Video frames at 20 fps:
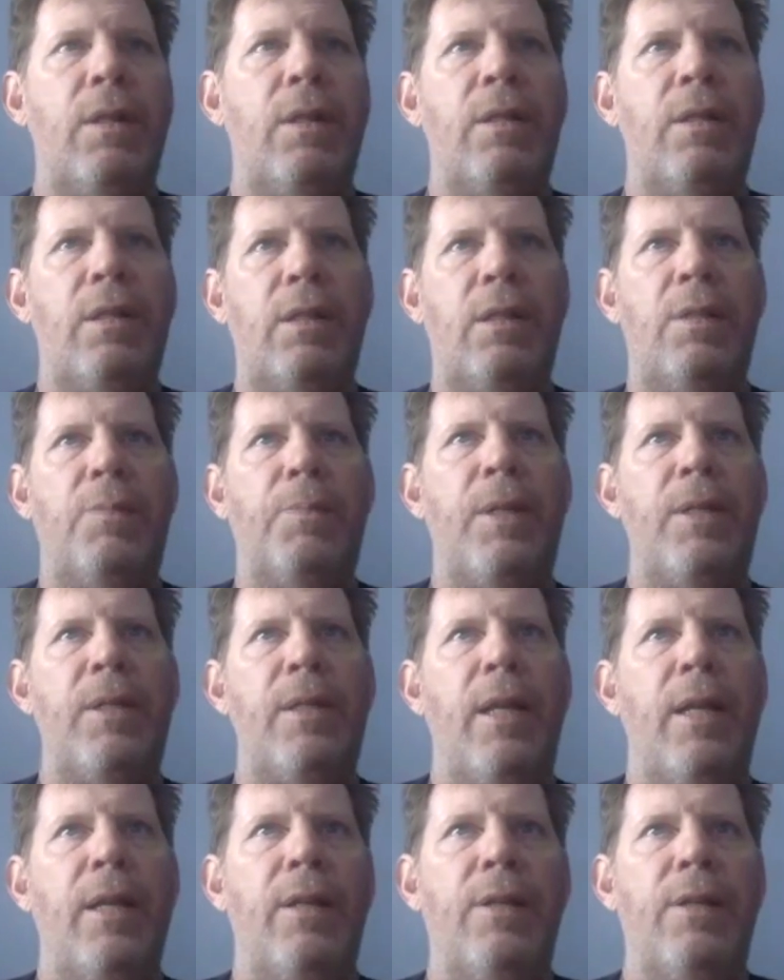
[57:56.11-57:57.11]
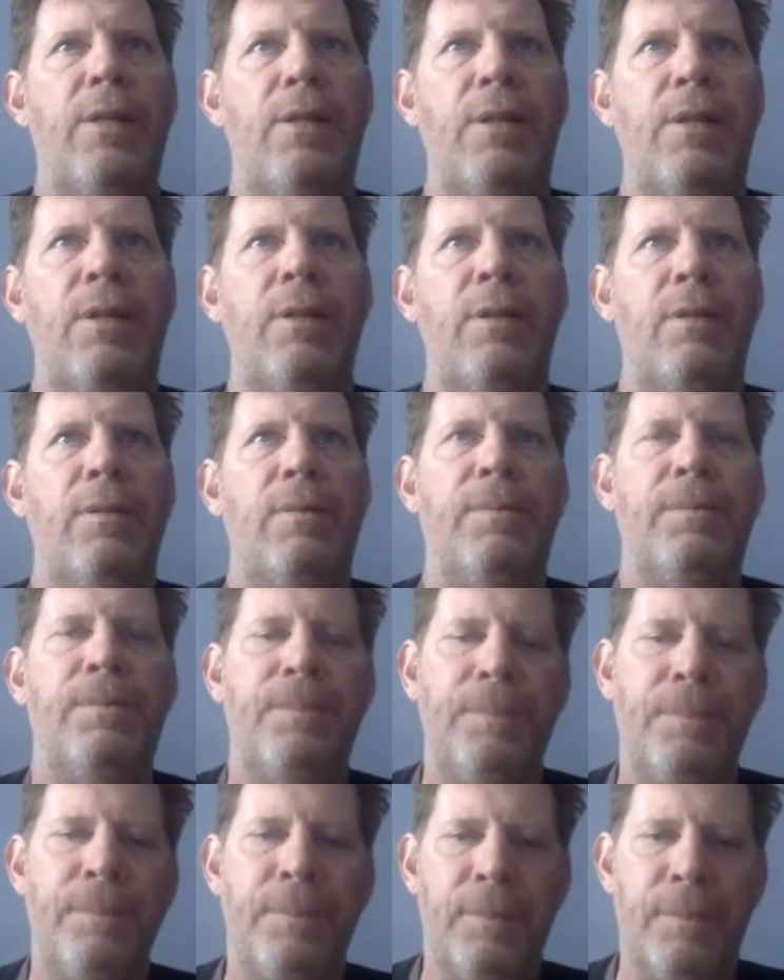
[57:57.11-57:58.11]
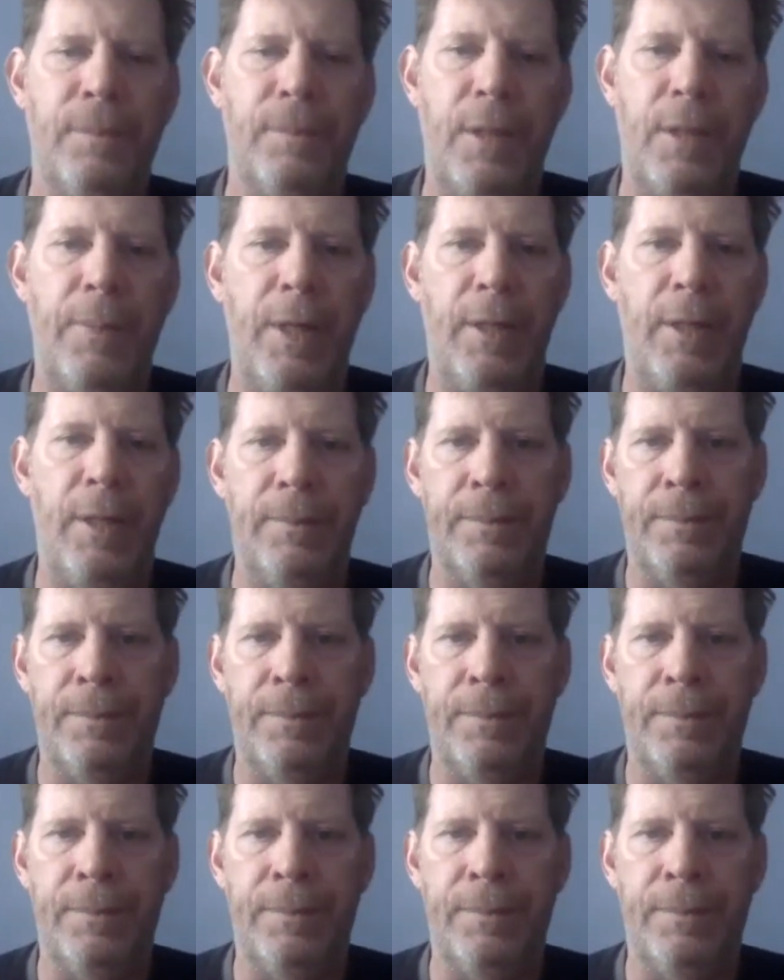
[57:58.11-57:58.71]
who's expressed that concern to me.